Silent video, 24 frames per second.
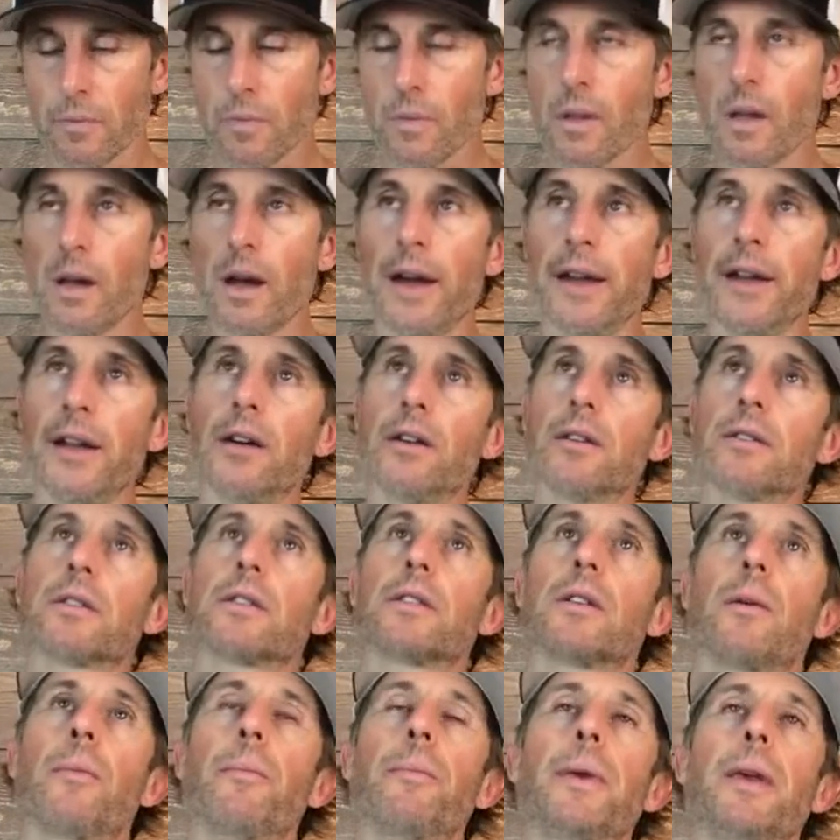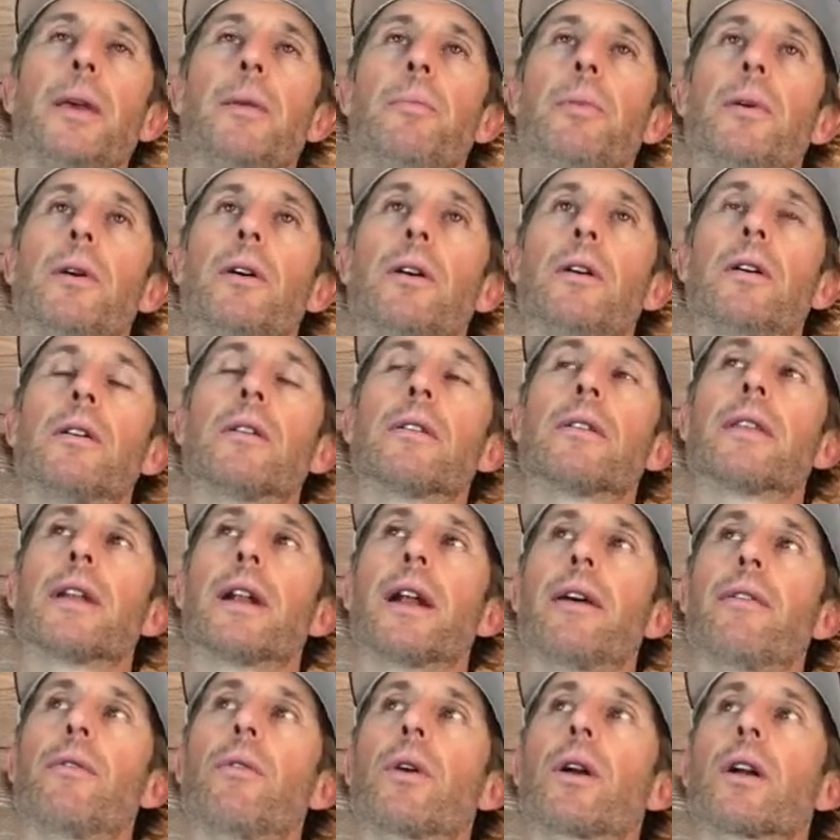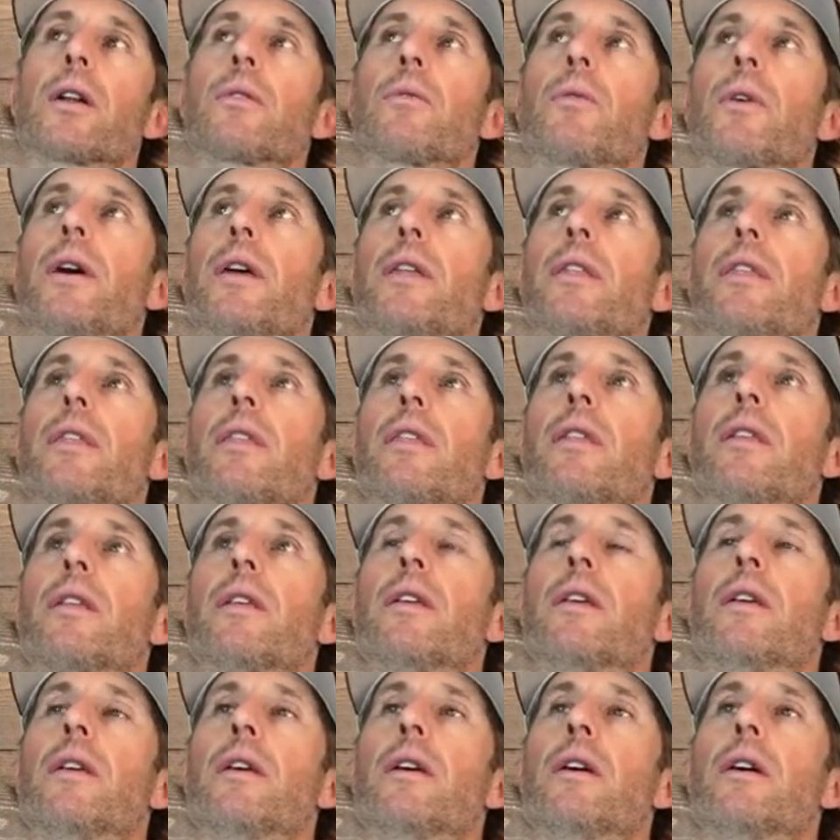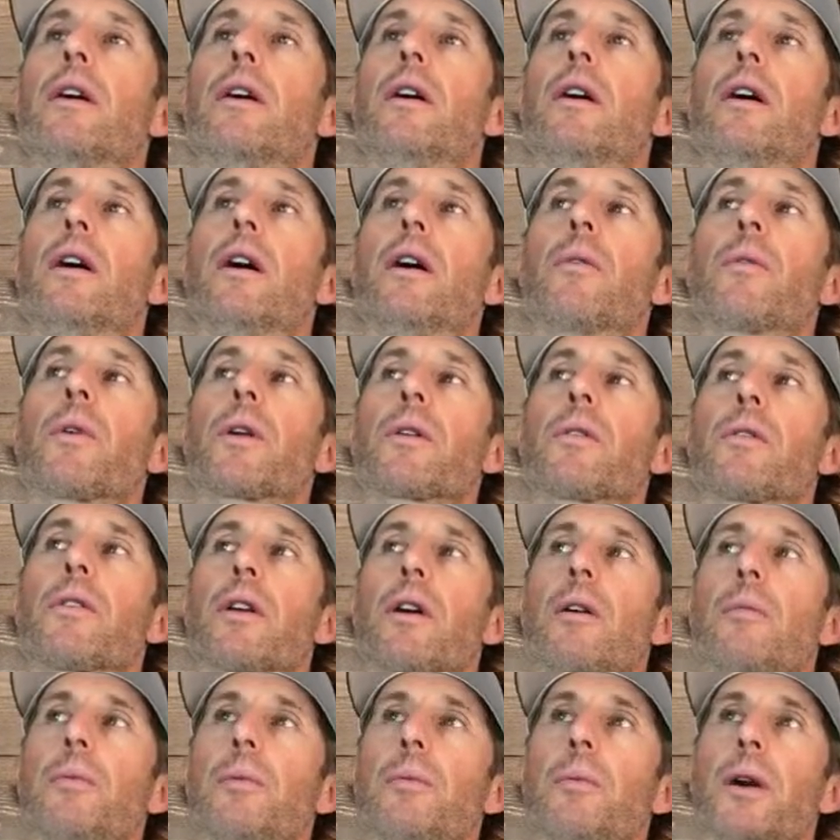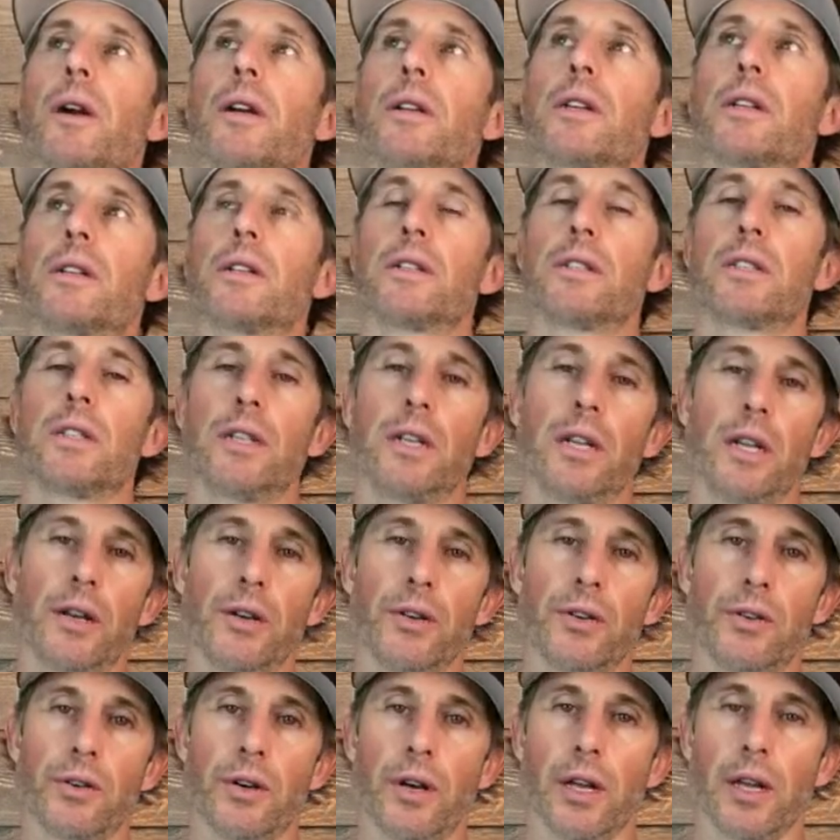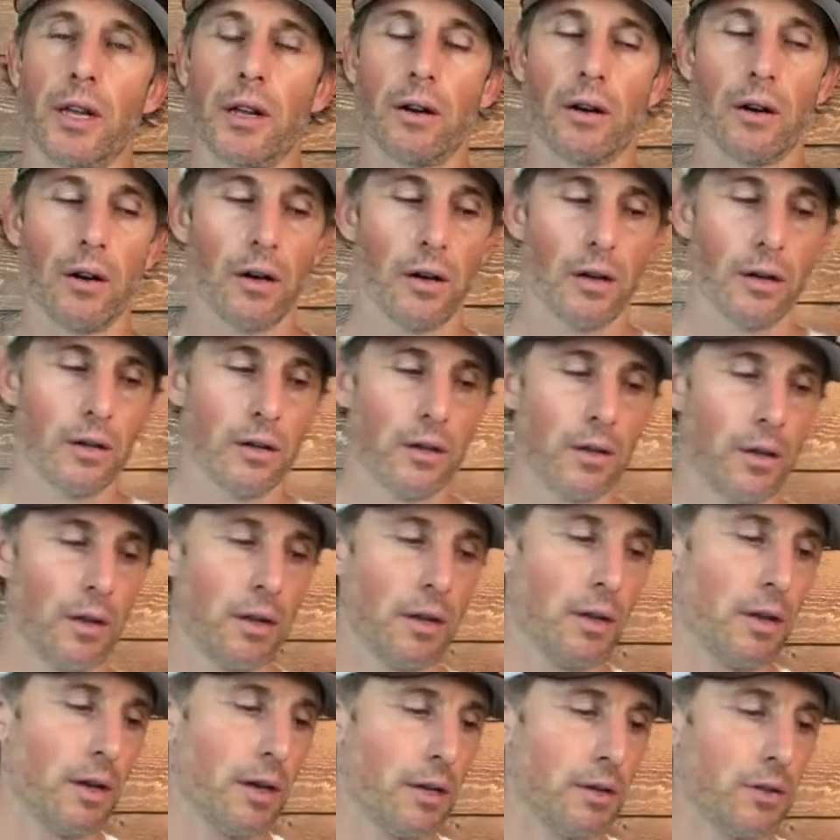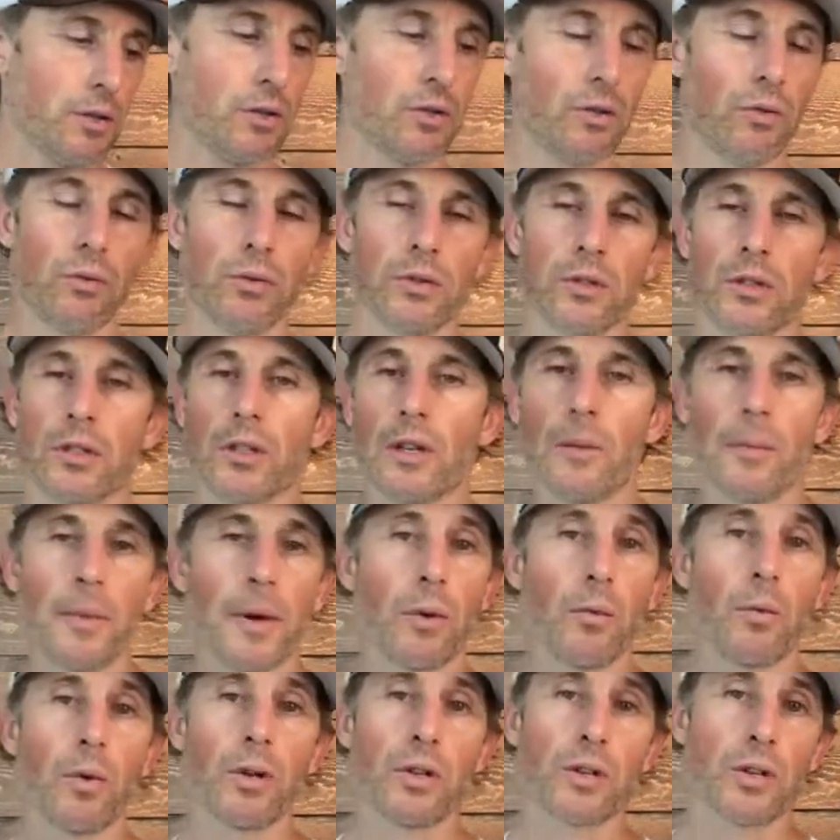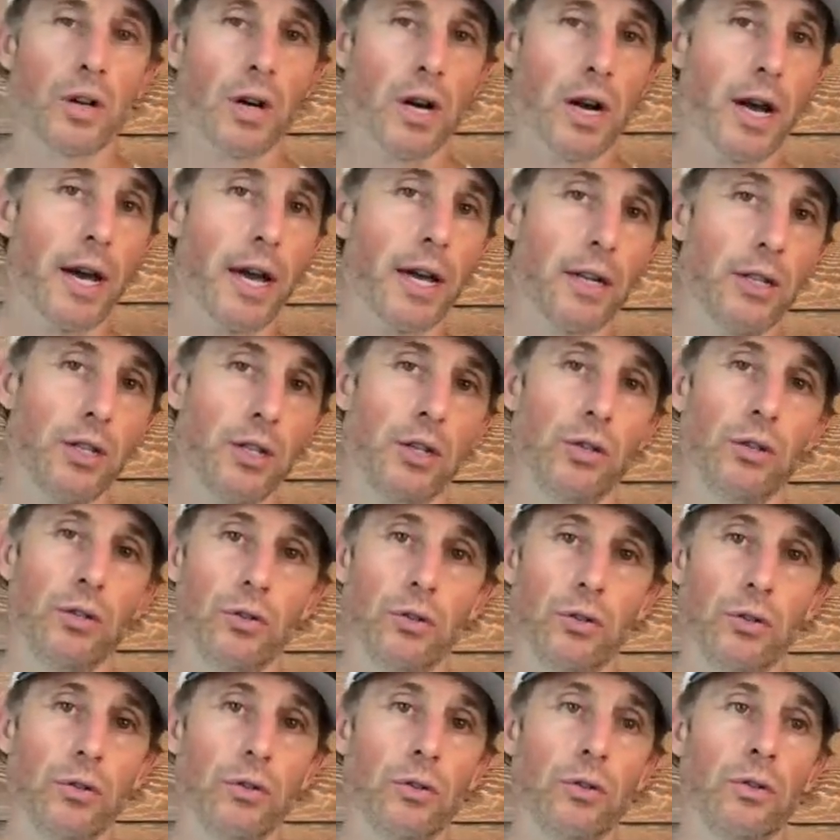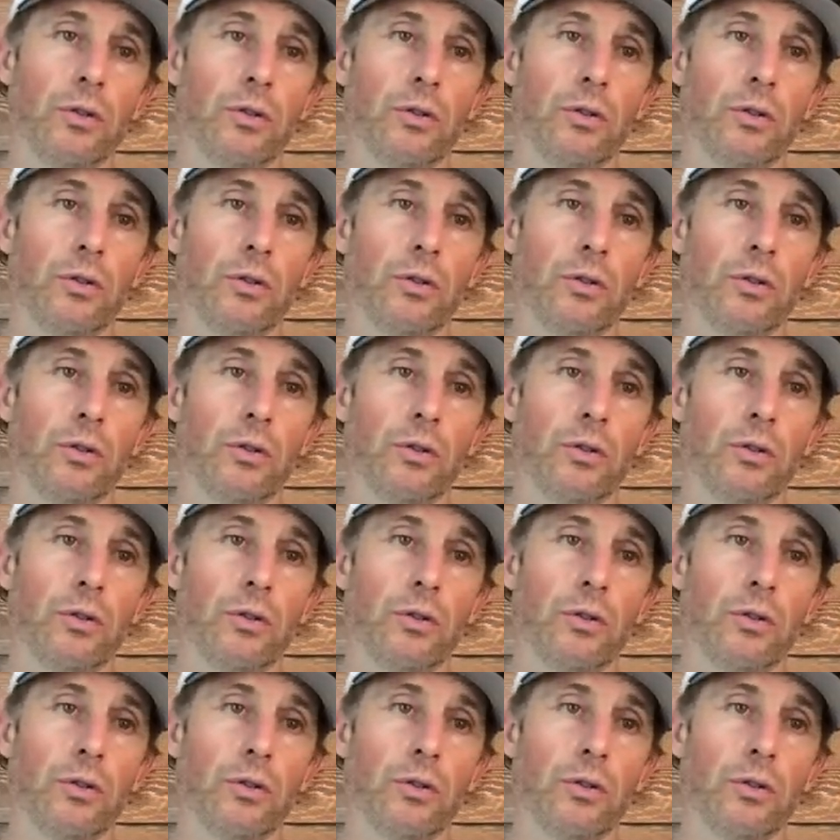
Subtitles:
I know some people that I've worked with, I worked with a couple of bartenders that didn't drink at all. And so when someone would try to,